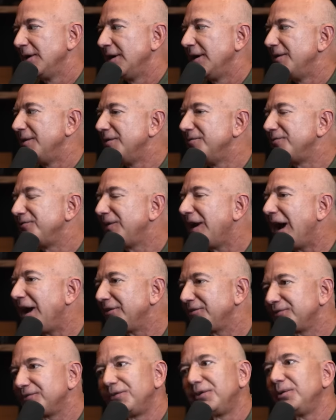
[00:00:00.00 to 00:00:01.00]
And then
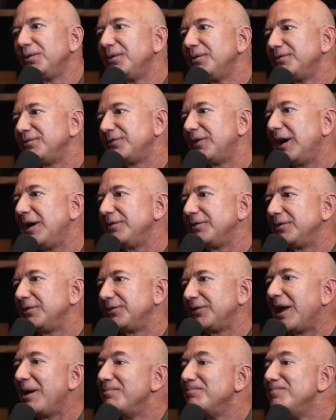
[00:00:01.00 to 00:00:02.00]
fast forward 5
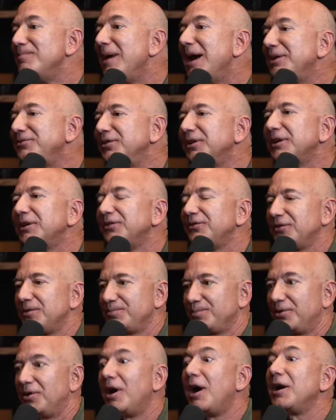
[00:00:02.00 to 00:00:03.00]
years, that metric is the
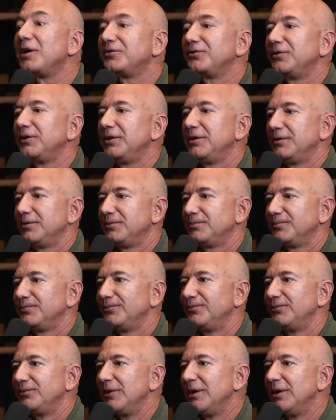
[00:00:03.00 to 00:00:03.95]
proxy. Mm-hmm.